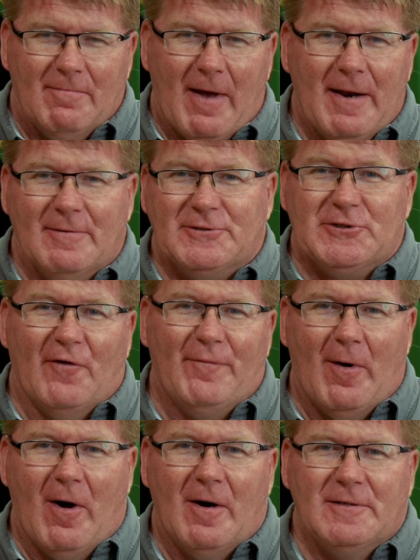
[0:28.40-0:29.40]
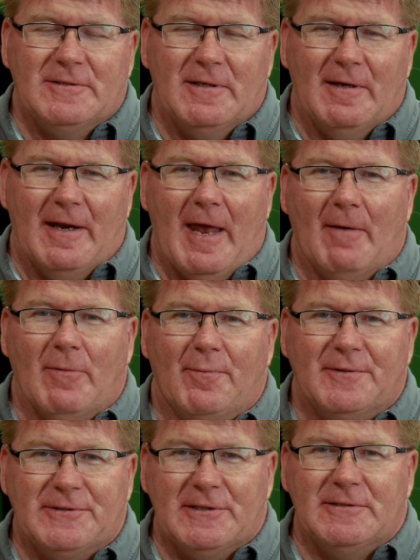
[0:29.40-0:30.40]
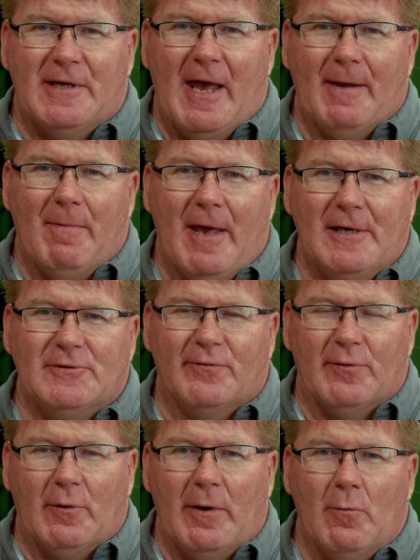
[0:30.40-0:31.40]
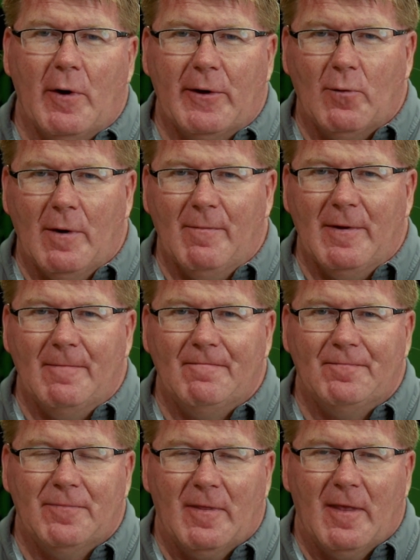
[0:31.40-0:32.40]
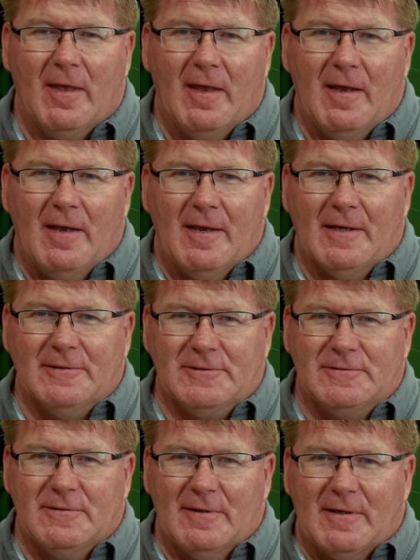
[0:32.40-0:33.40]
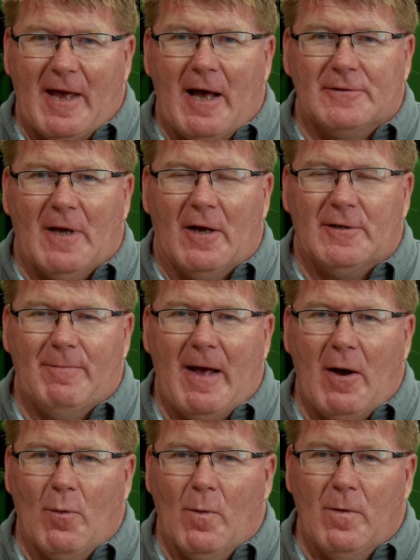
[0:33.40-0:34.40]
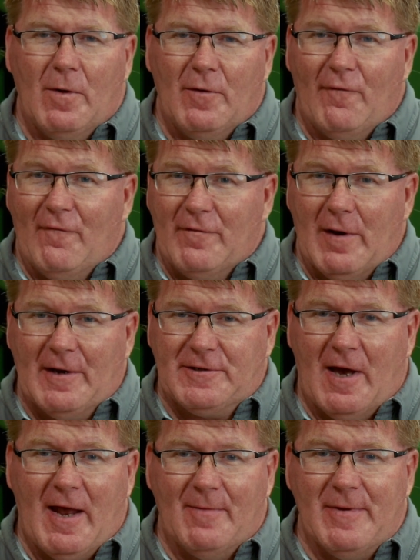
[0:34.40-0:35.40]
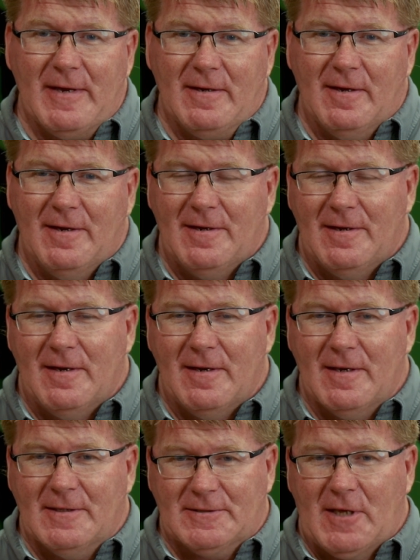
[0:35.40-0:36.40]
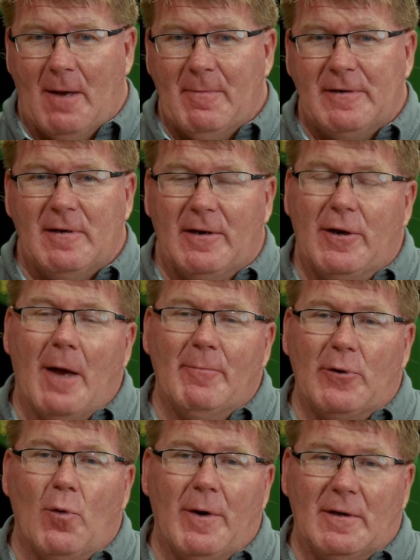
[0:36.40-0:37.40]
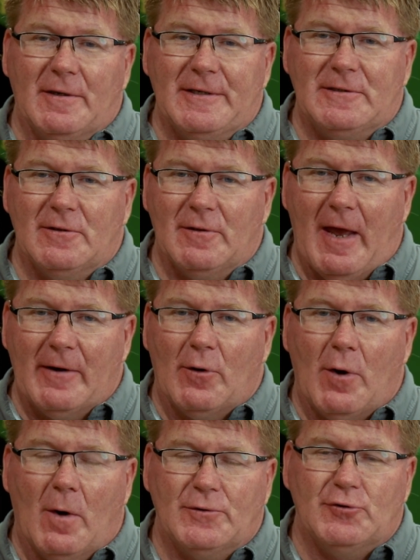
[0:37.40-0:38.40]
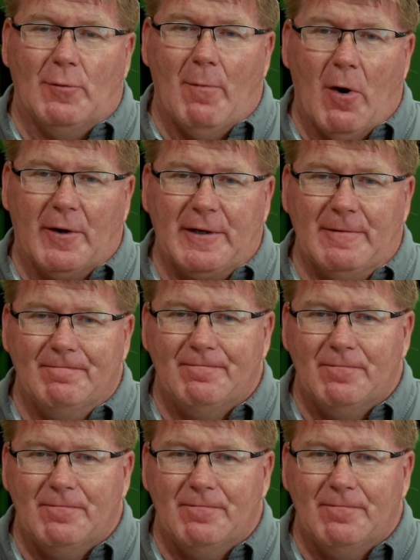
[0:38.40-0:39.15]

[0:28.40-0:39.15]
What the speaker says: My name is Jeff Barnes, and I'm the Precision Ag Manager for Greenway Equipment. As Kyle talked about, autonomy is coming and coming quickly to the agricultural market.